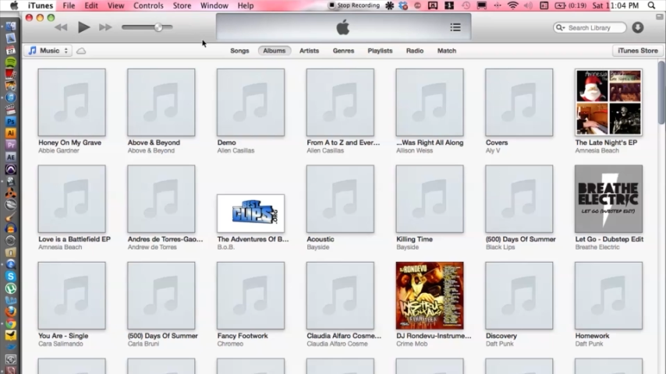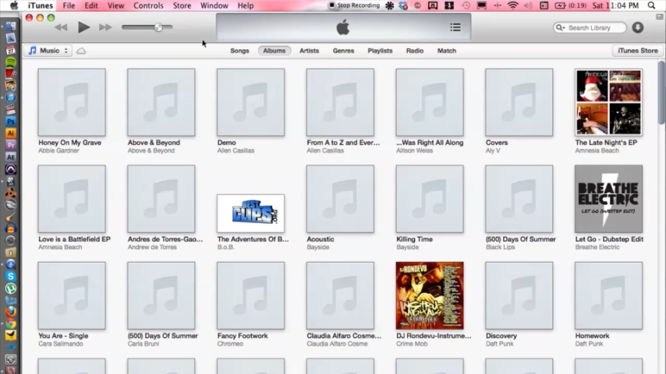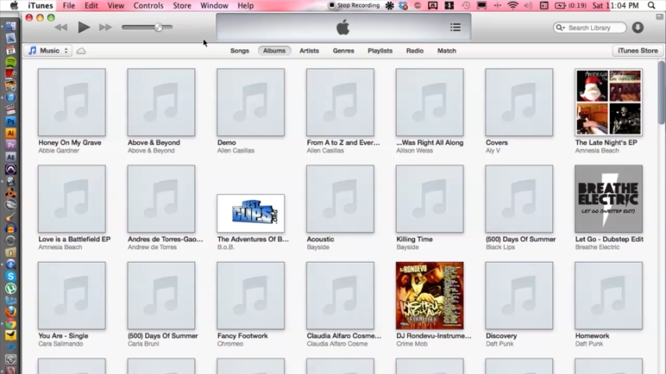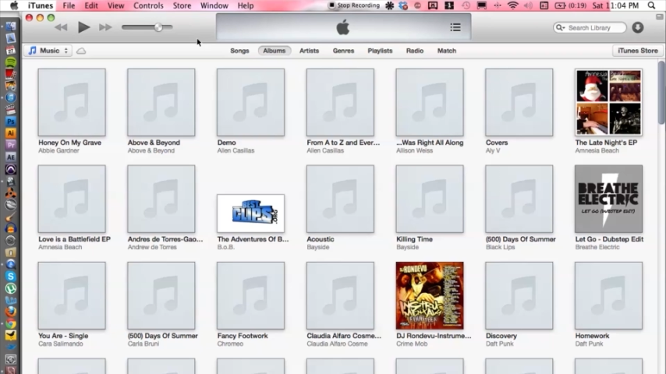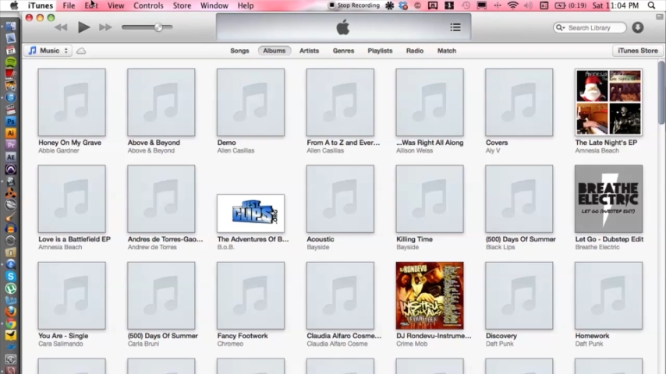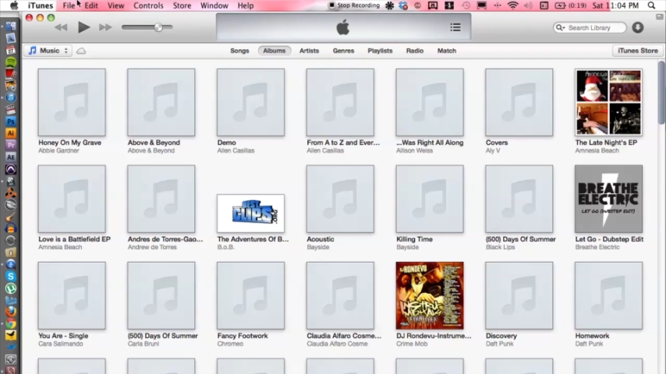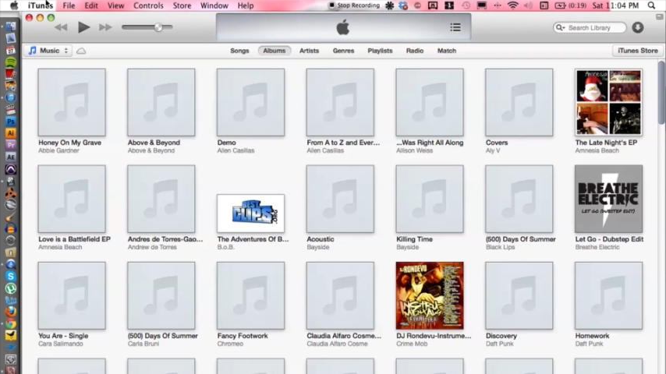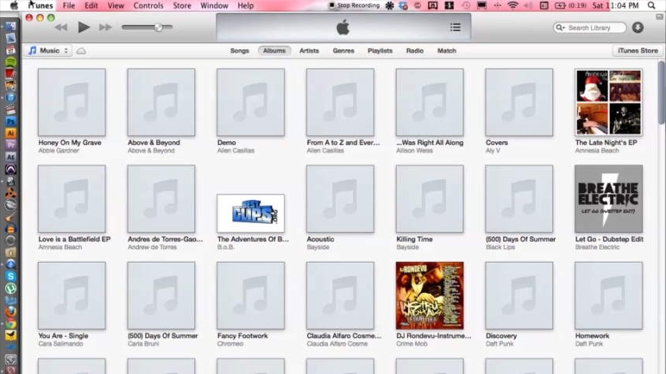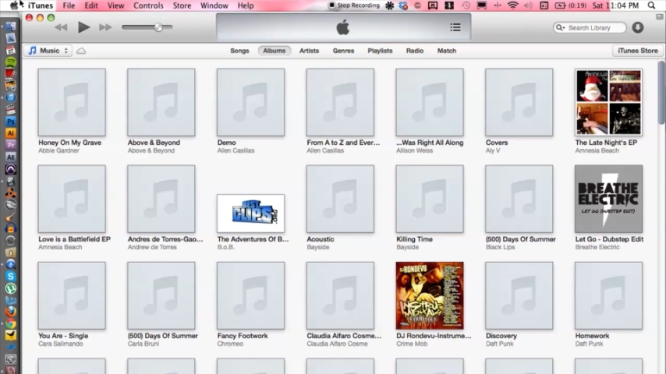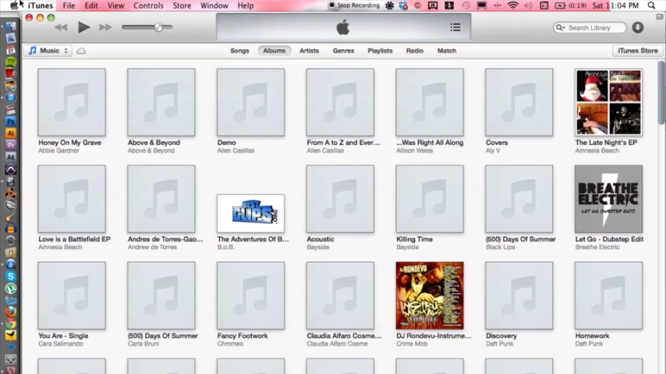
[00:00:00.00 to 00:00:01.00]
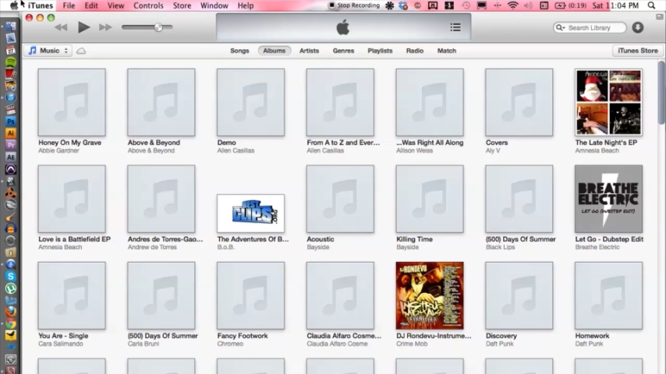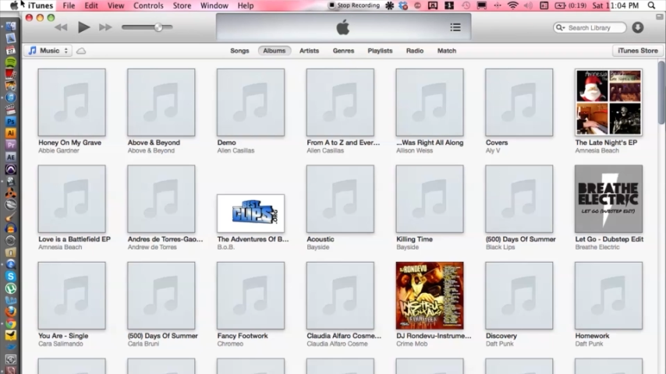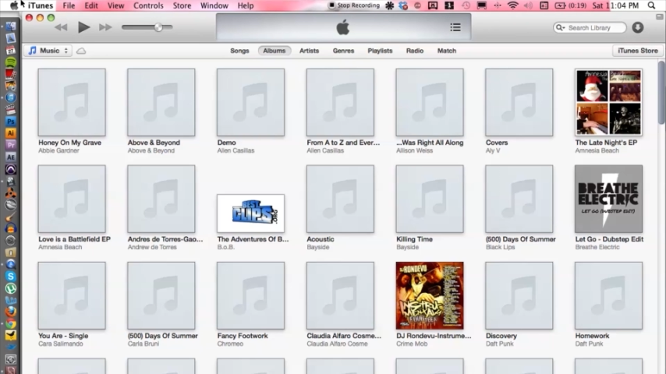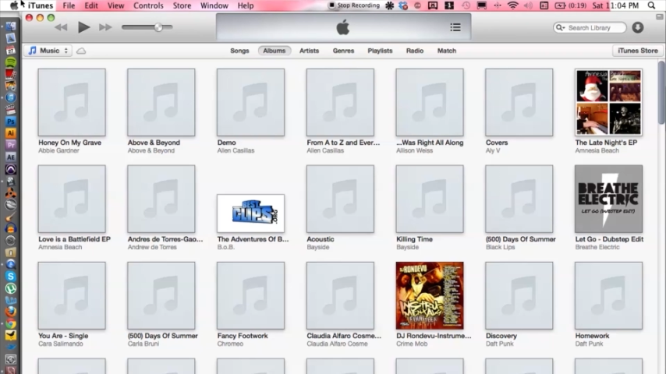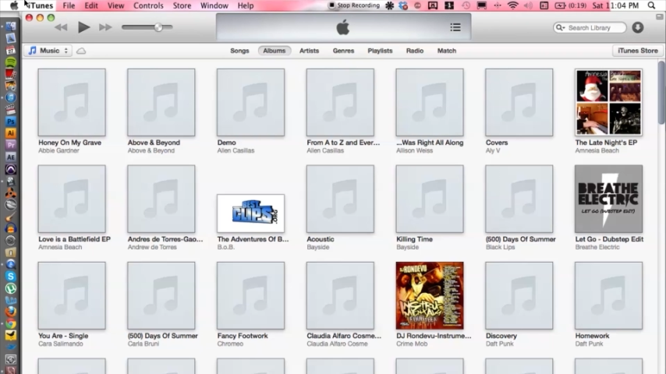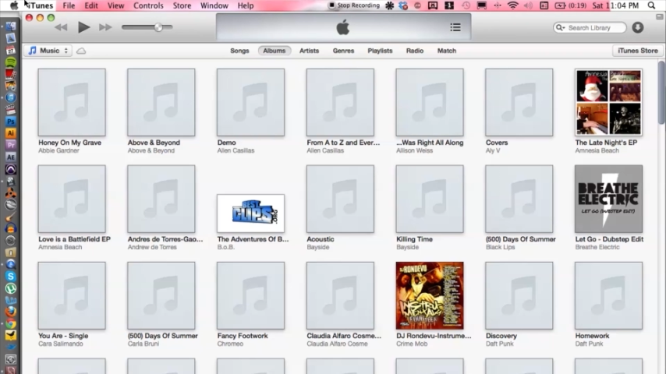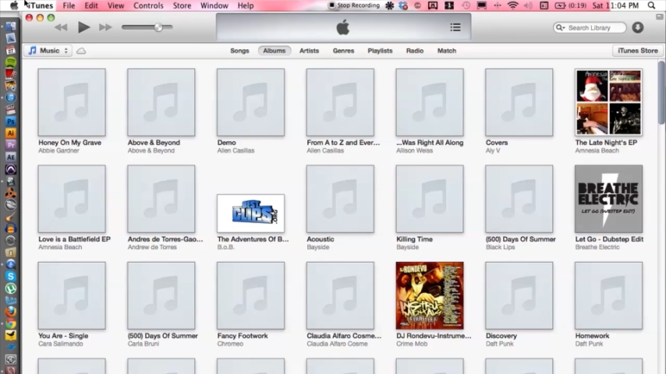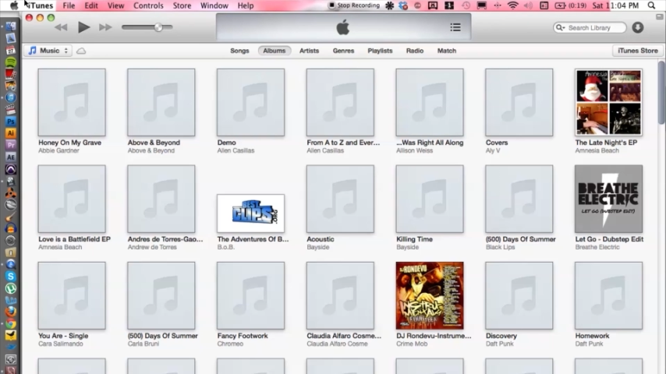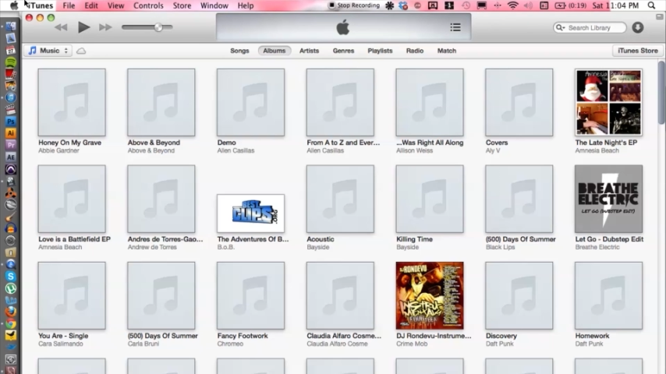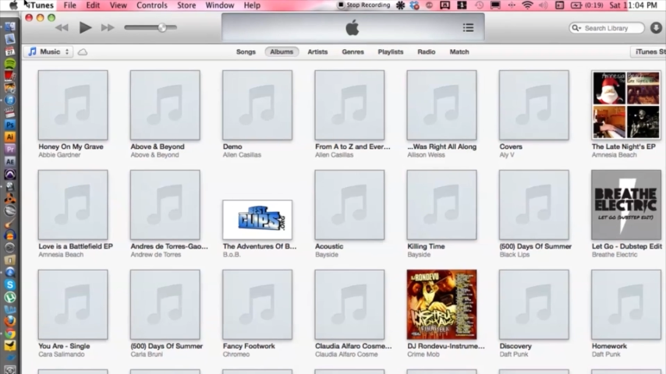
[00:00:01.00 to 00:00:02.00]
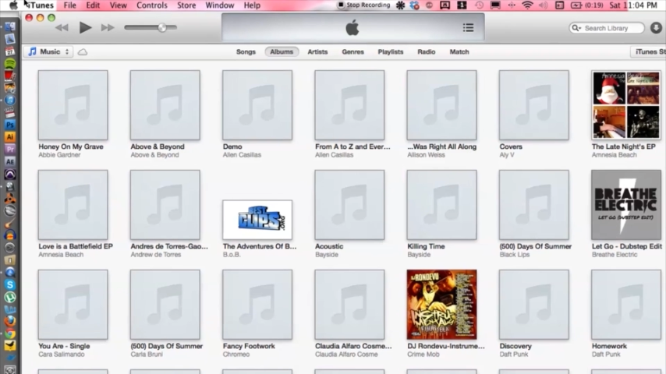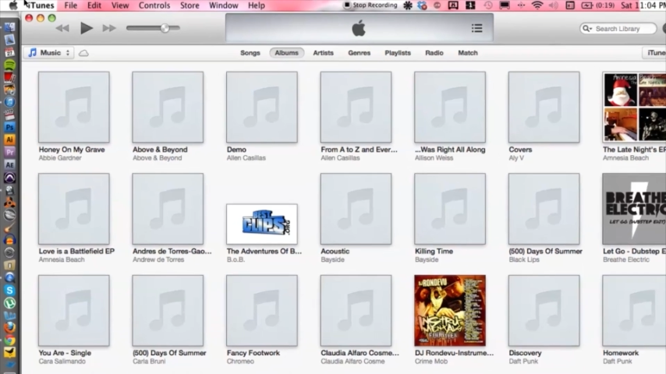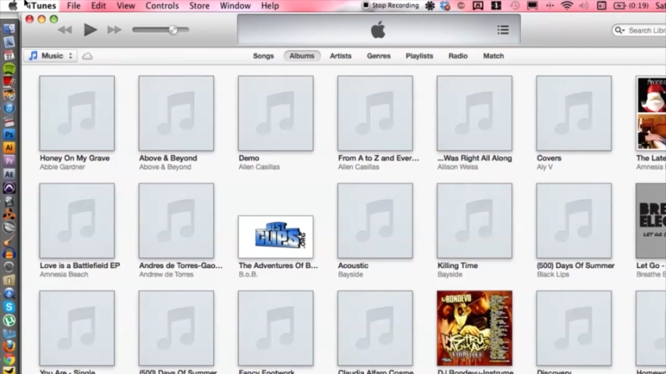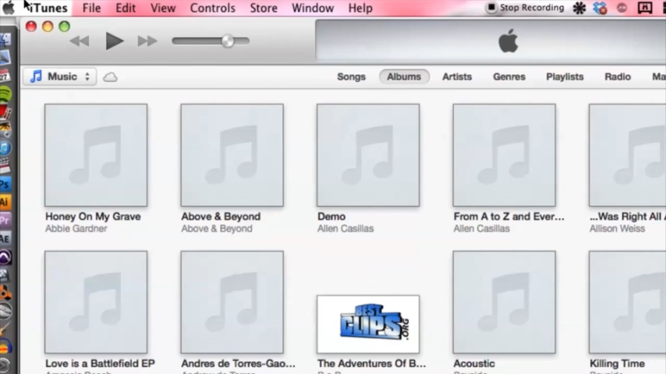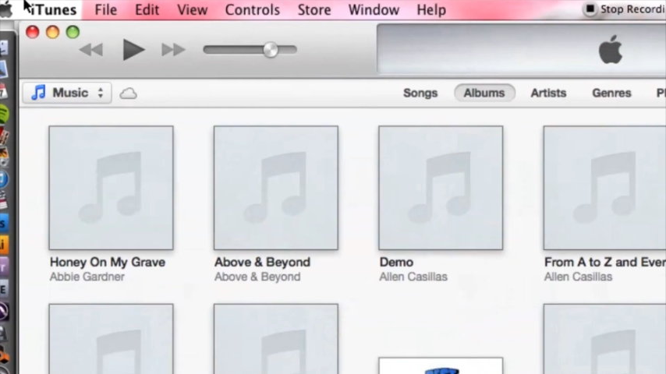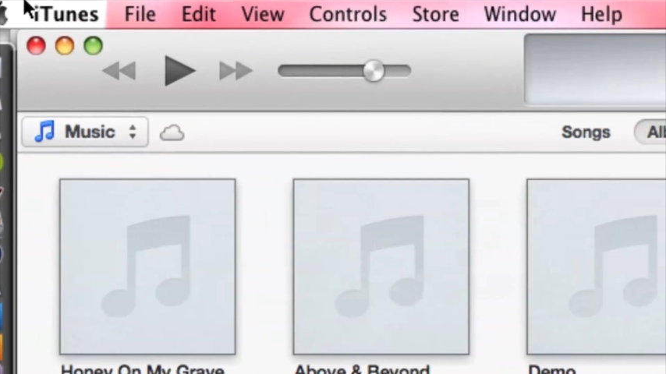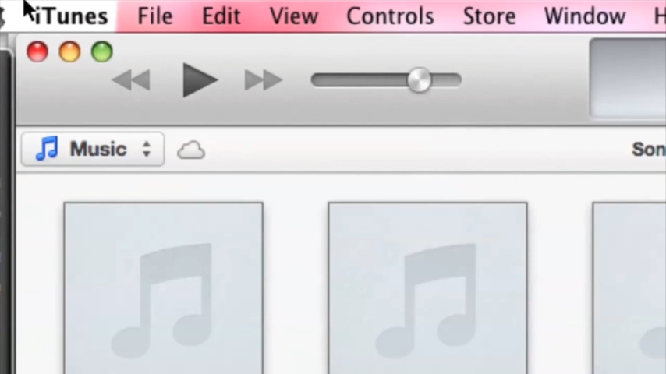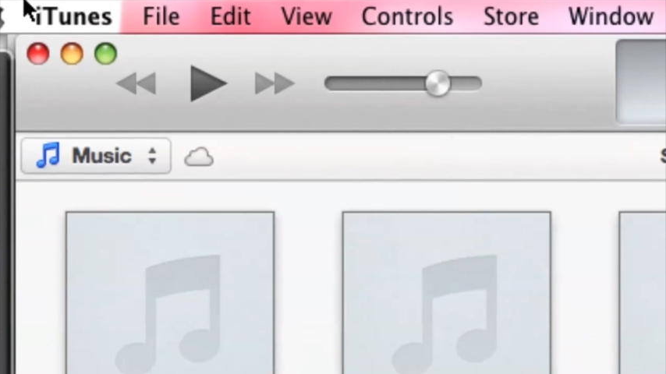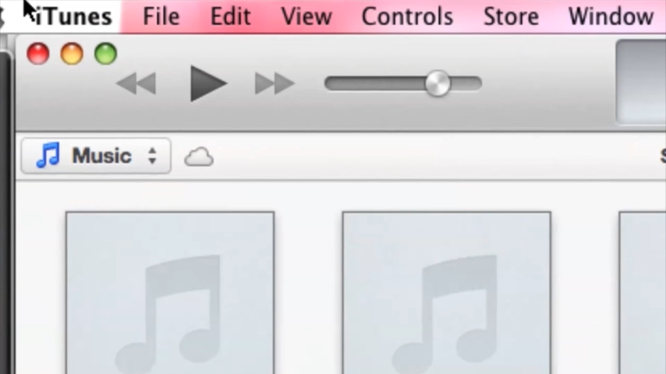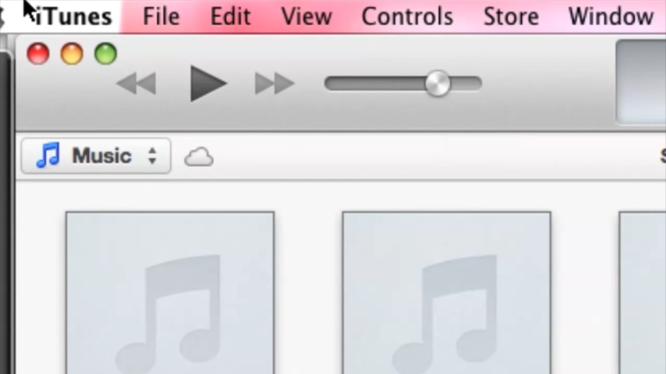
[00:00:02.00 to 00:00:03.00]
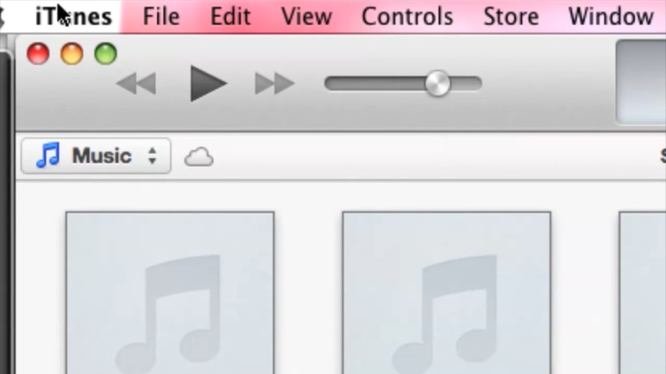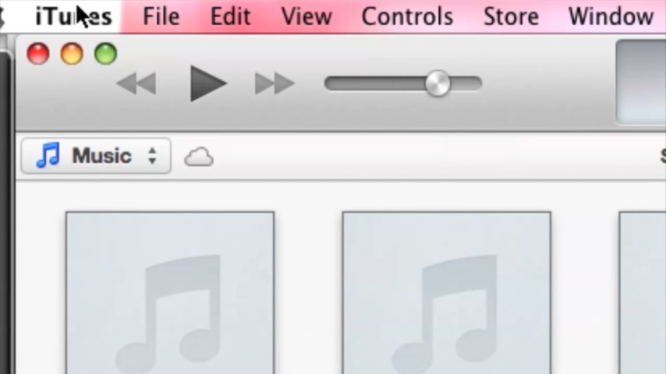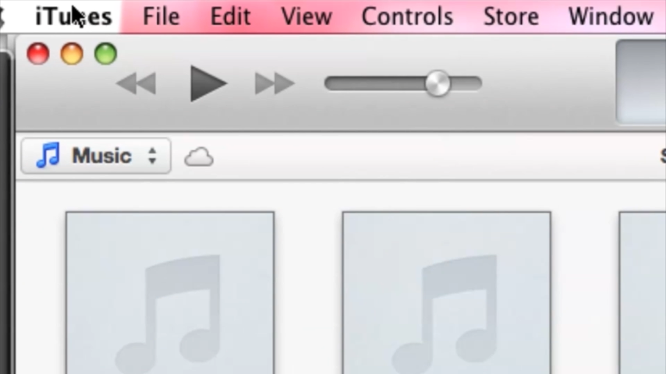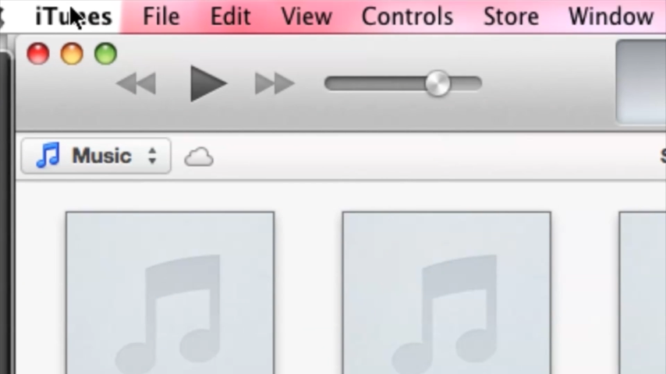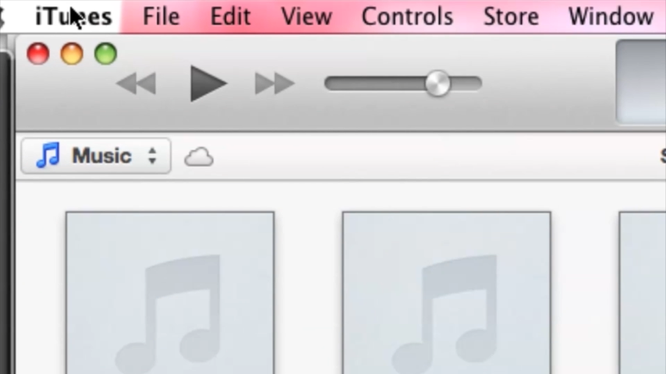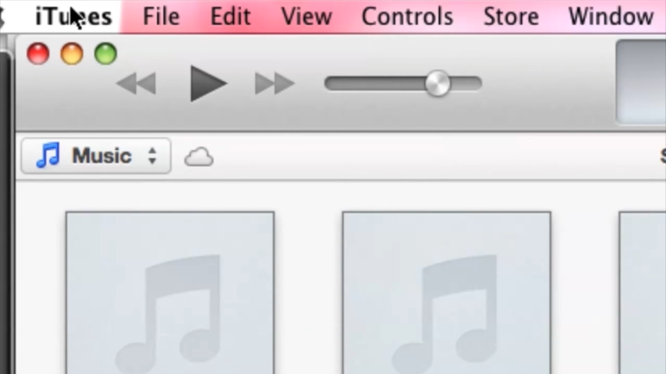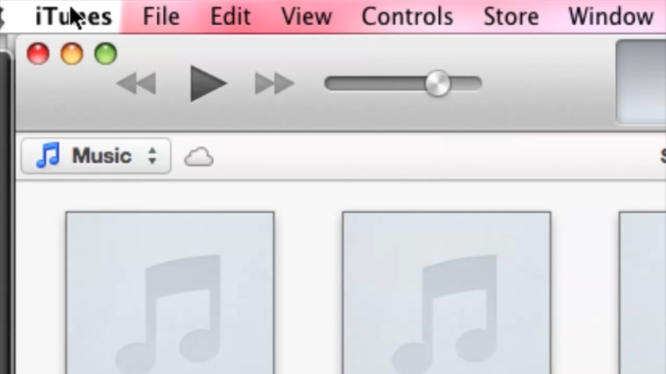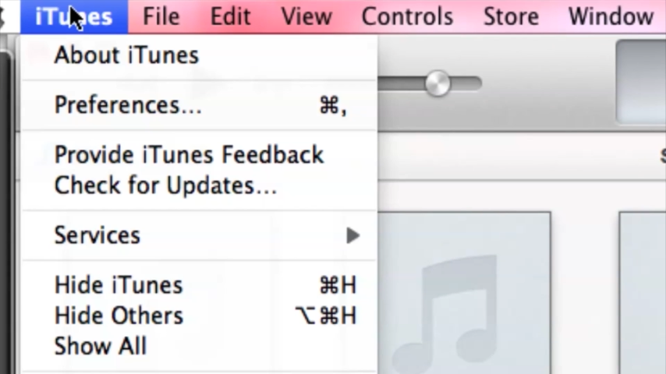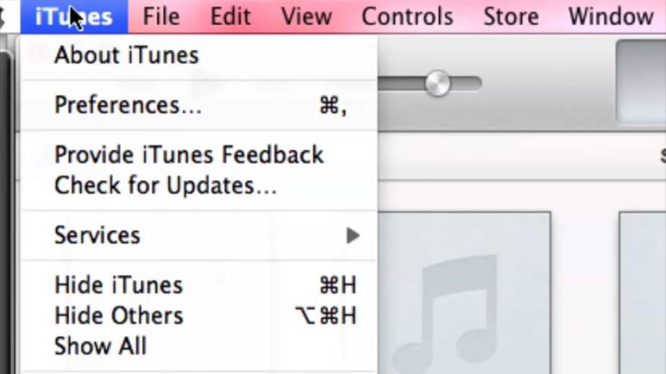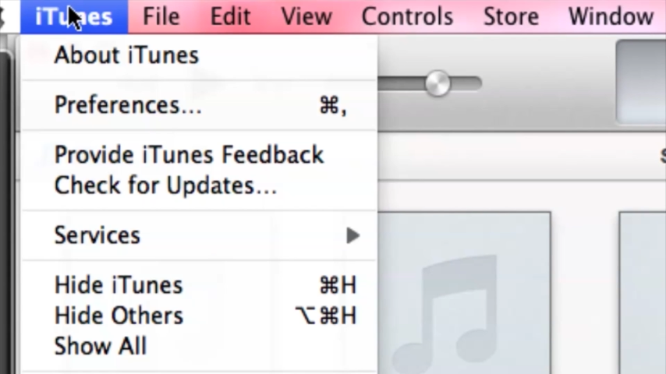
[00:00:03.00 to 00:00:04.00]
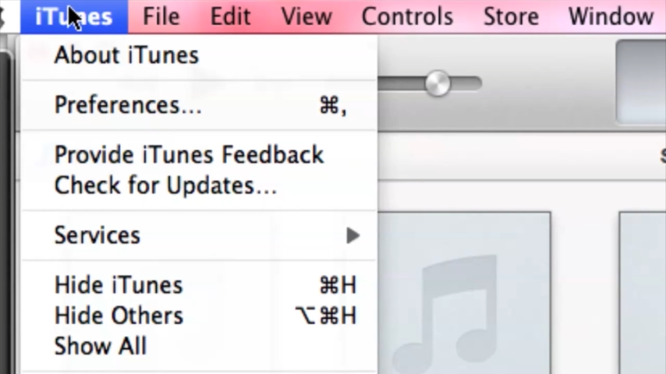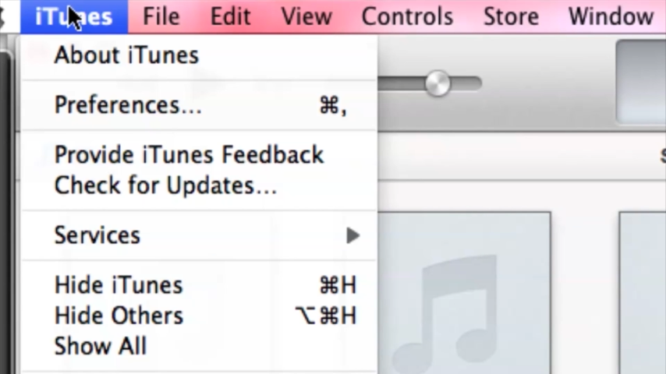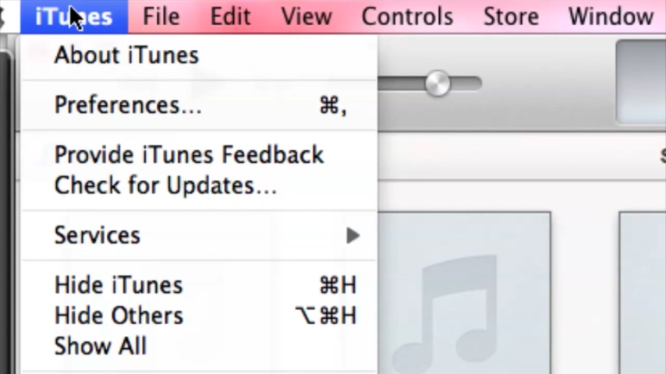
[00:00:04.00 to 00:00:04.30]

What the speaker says: No face is visible, so there are no lips to read.